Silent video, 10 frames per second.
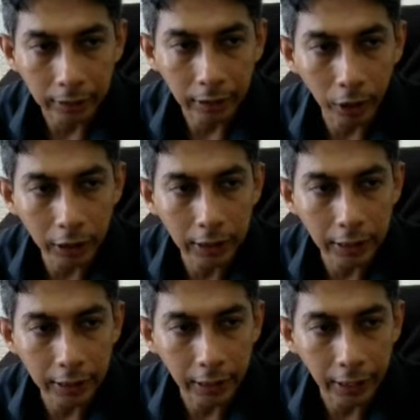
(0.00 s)
What is
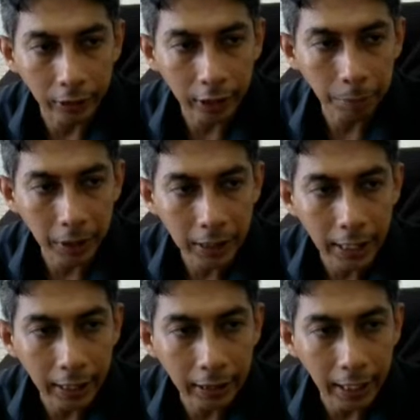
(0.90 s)
return address? Means
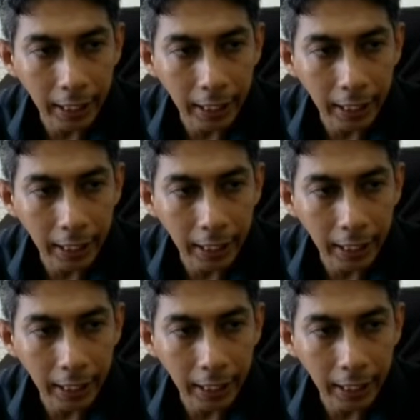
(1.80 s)
that the